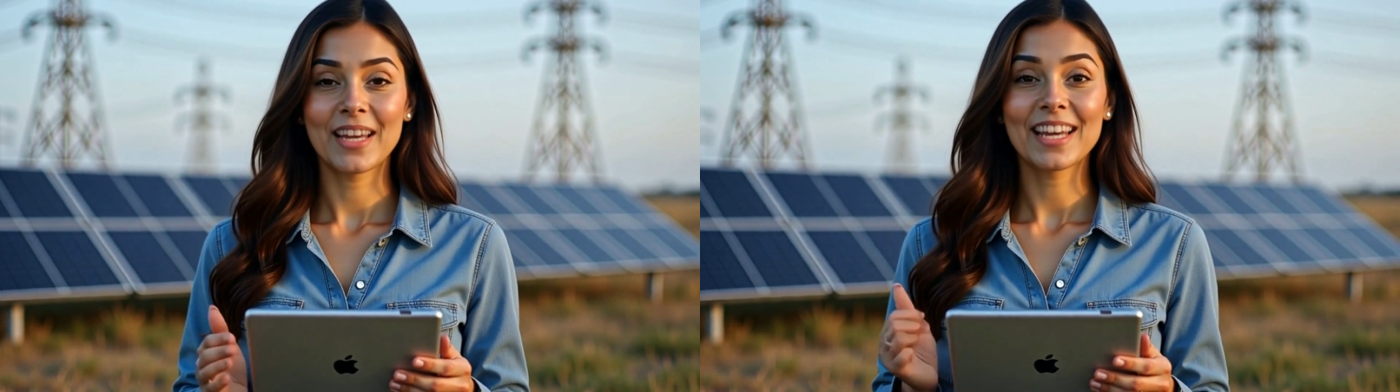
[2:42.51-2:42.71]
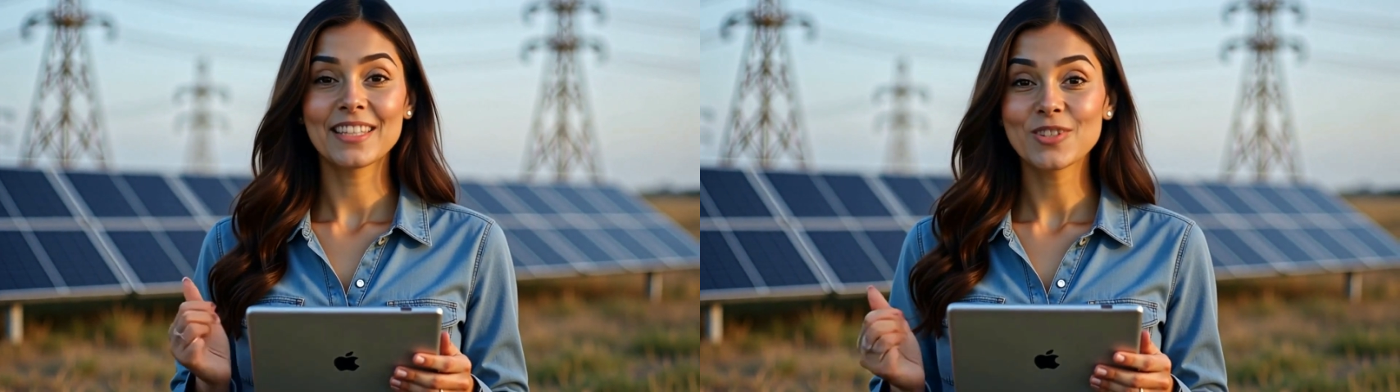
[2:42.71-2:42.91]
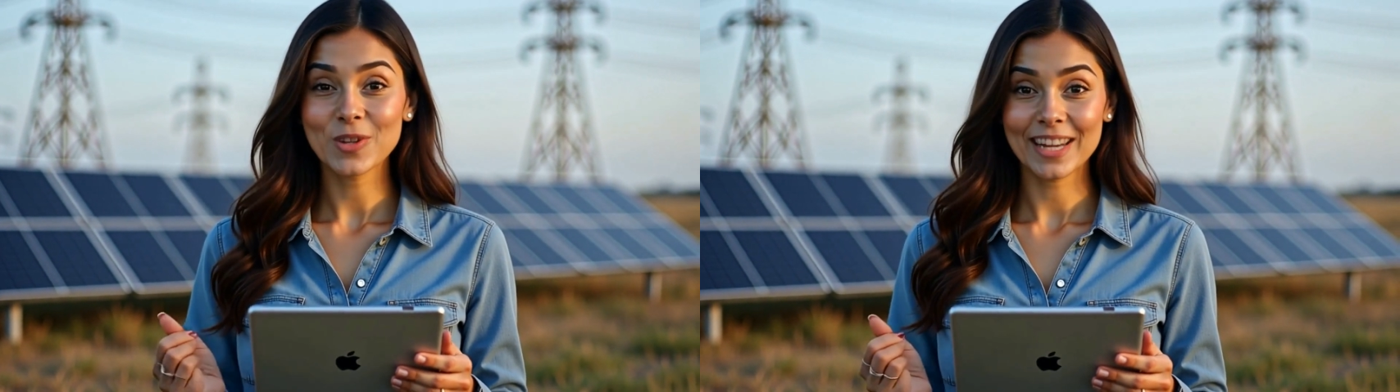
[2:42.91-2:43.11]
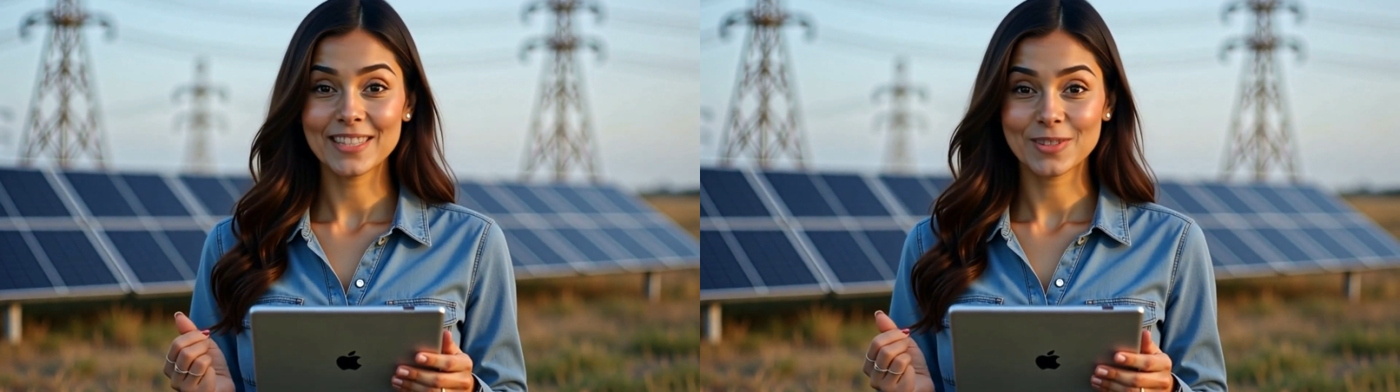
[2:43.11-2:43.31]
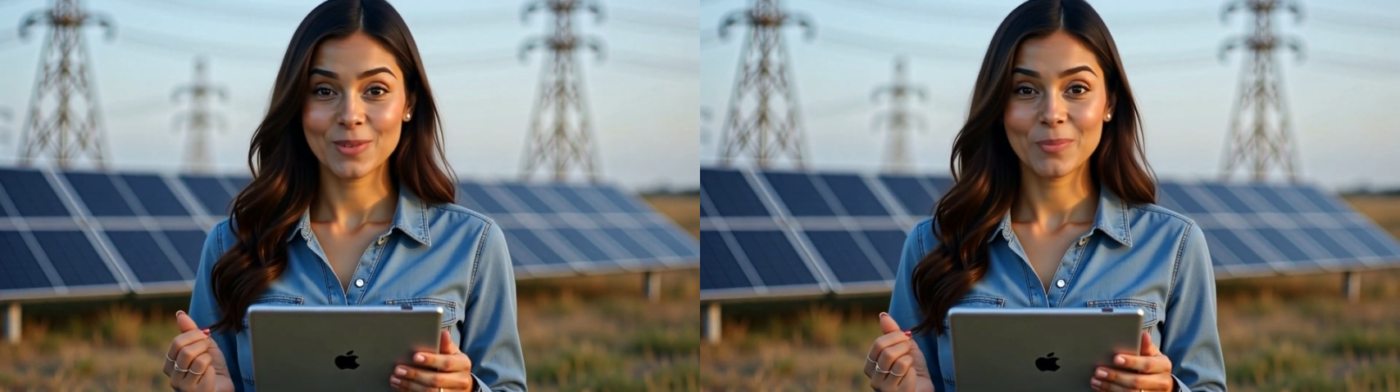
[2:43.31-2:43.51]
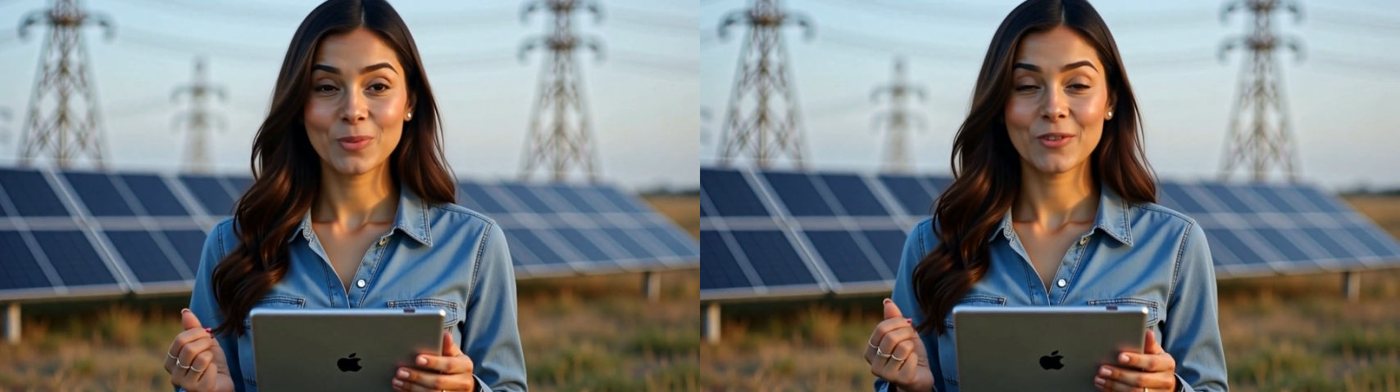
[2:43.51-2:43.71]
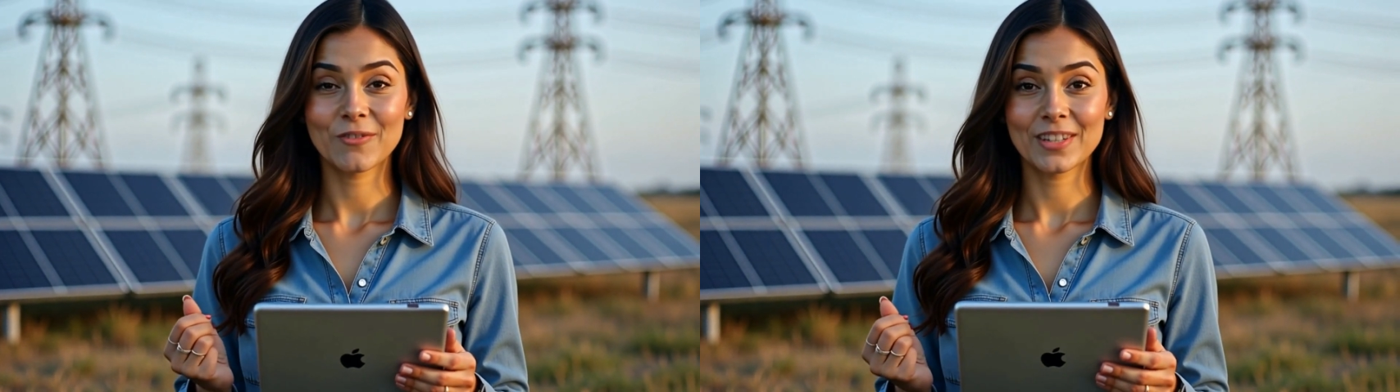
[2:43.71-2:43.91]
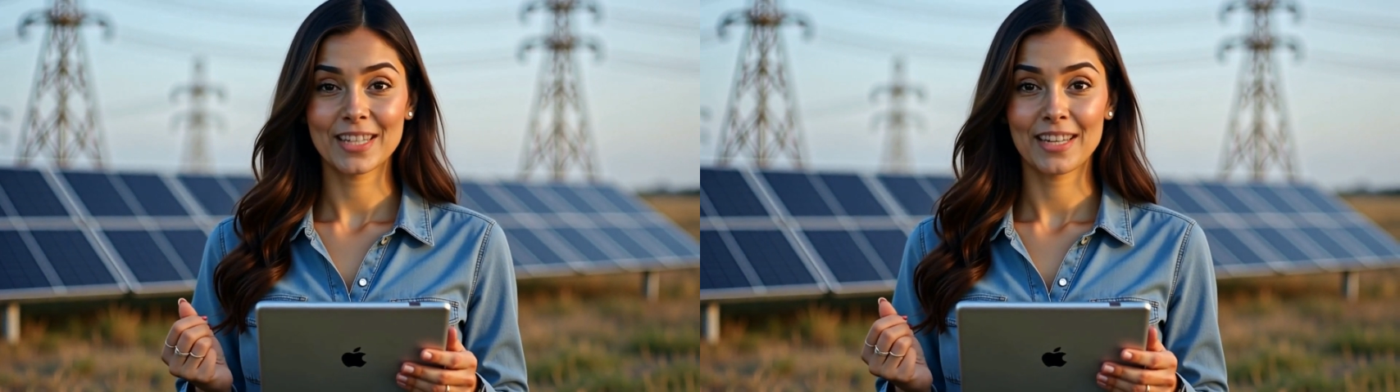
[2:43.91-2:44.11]
it's a chance to improve
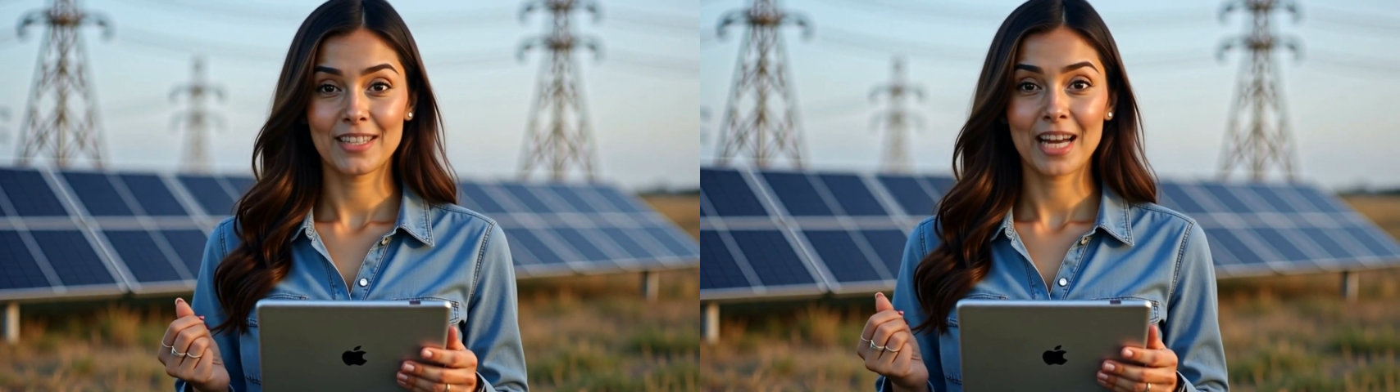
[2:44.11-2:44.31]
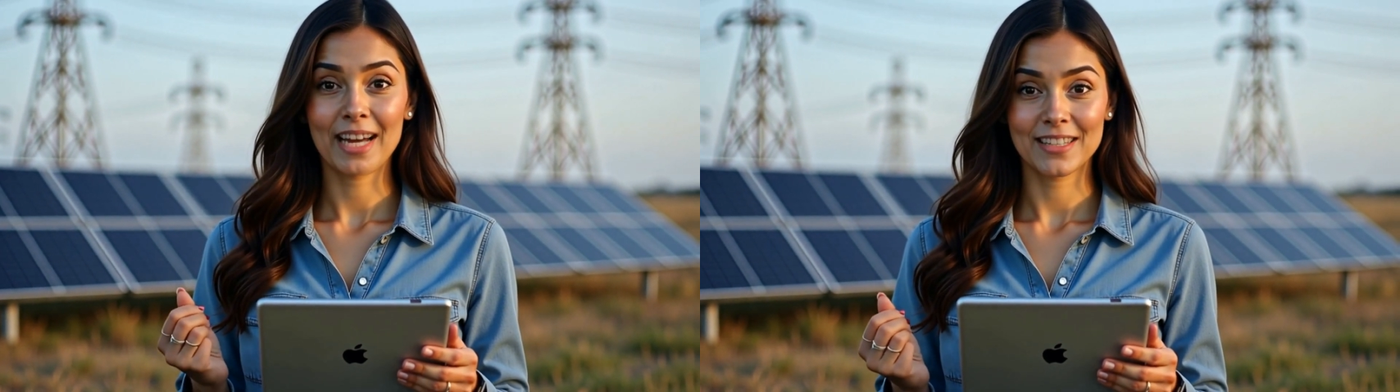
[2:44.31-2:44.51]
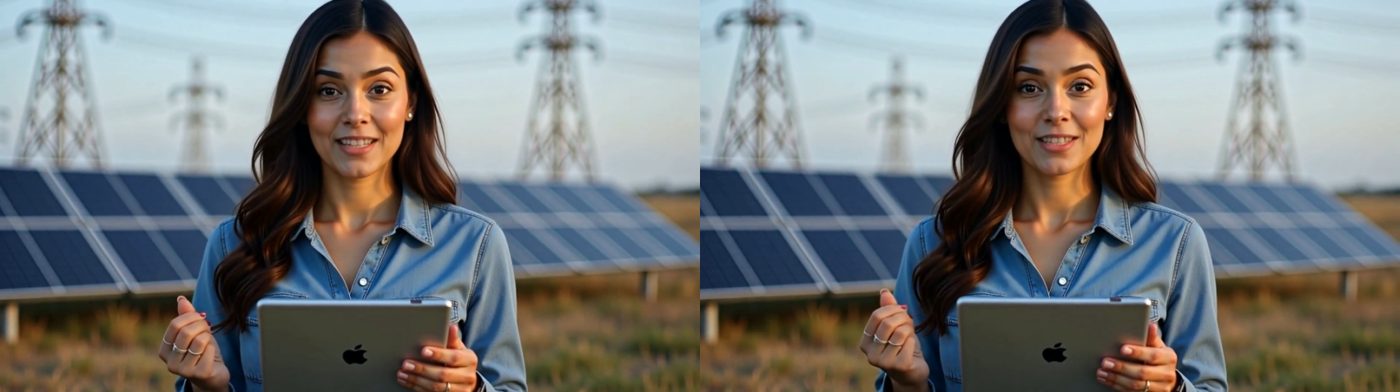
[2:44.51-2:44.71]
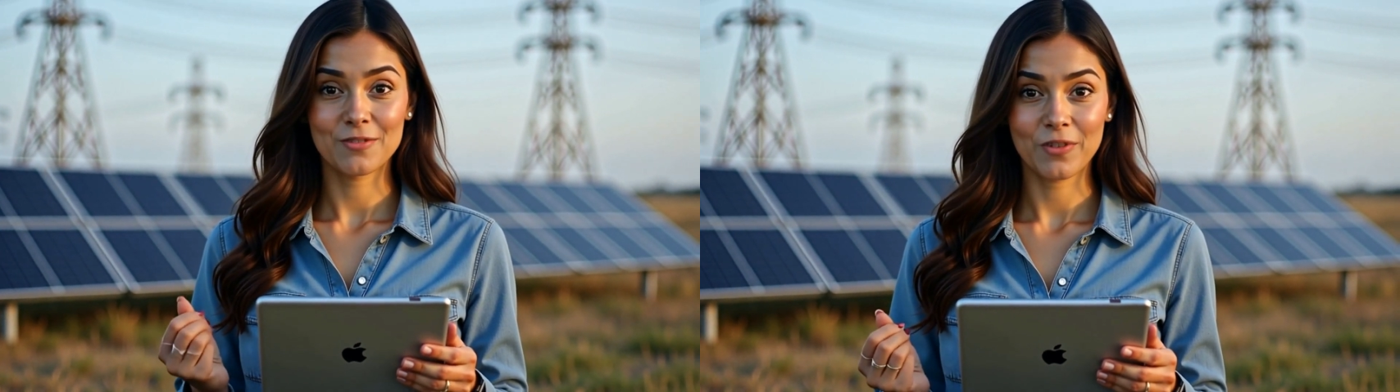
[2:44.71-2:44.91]
our data tactics